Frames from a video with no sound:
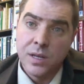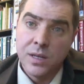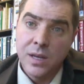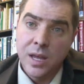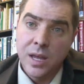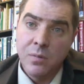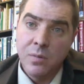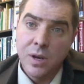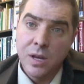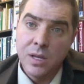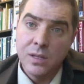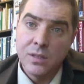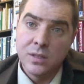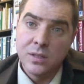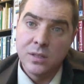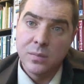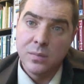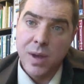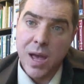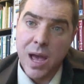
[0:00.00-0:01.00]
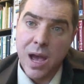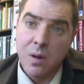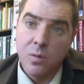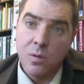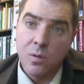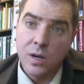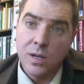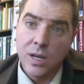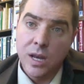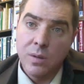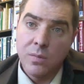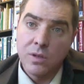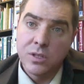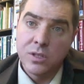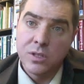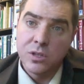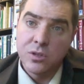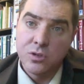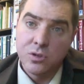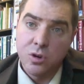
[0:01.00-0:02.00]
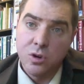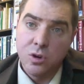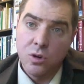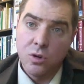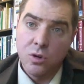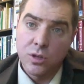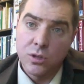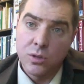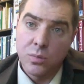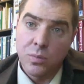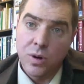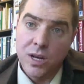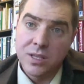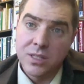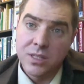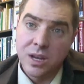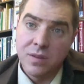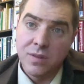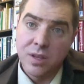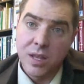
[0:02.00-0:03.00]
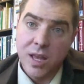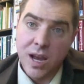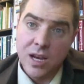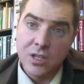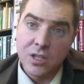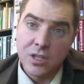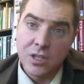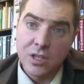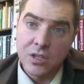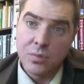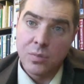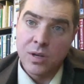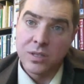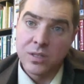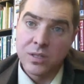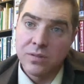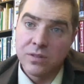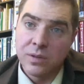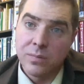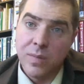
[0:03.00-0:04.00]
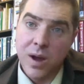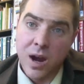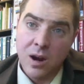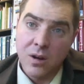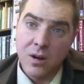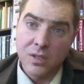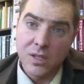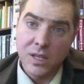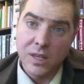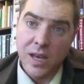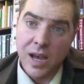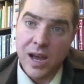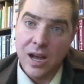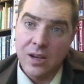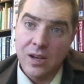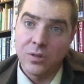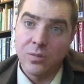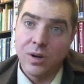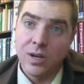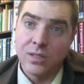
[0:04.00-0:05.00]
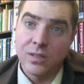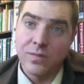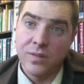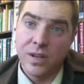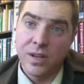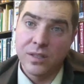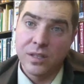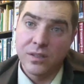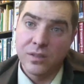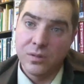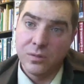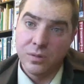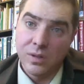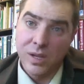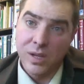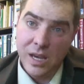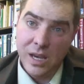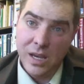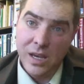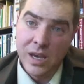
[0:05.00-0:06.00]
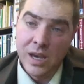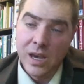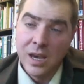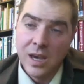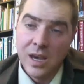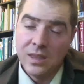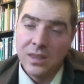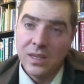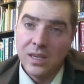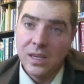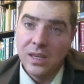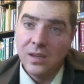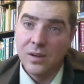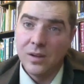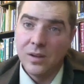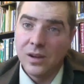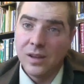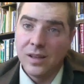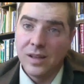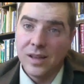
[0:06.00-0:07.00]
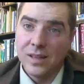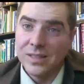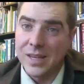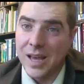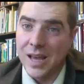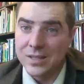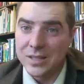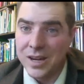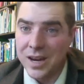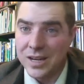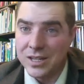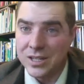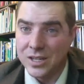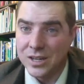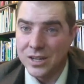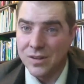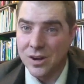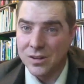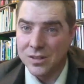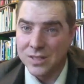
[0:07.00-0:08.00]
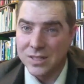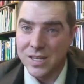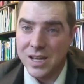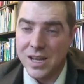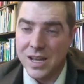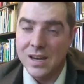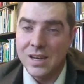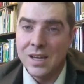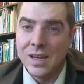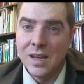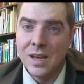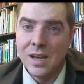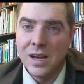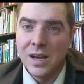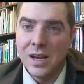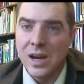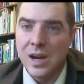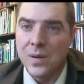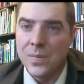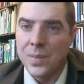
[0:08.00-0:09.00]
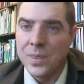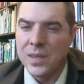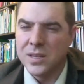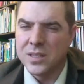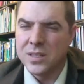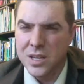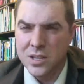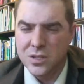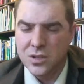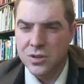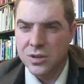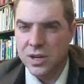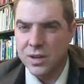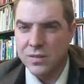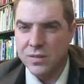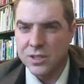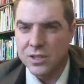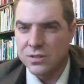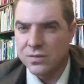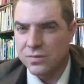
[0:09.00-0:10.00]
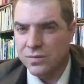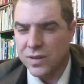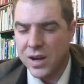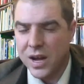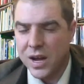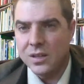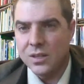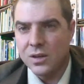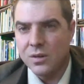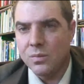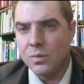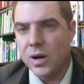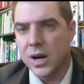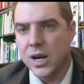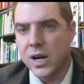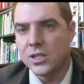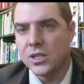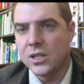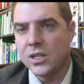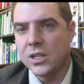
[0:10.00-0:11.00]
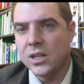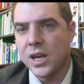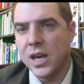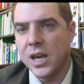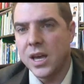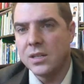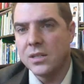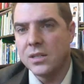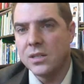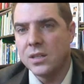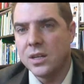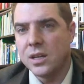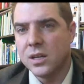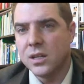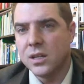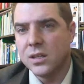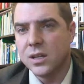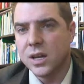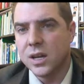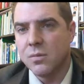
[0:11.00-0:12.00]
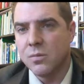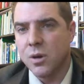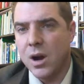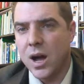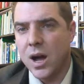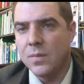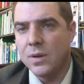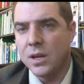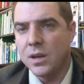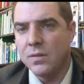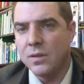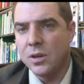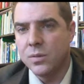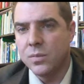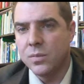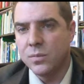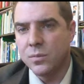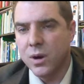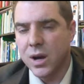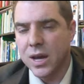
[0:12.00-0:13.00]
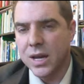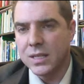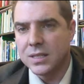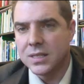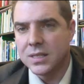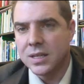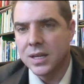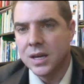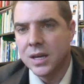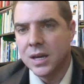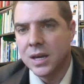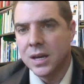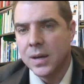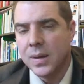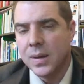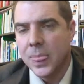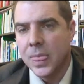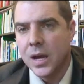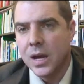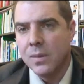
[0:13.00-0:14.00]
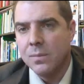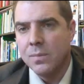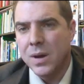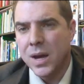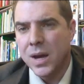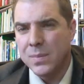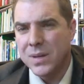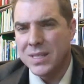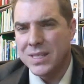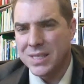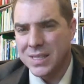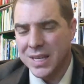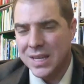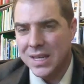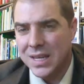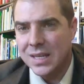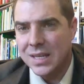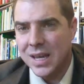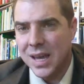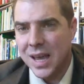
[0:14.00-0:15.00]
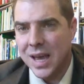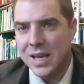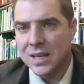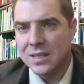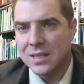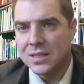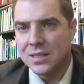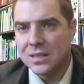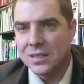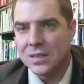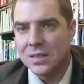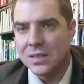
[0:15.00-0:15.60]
Ne Win's power and Ne Win's control and the suppressing of elections, the suppressing of democracy, the house arrest of Aung San Suu Kyi, the assassination of Aung San, this history of just violent oppression and robbing of human rights might be seen as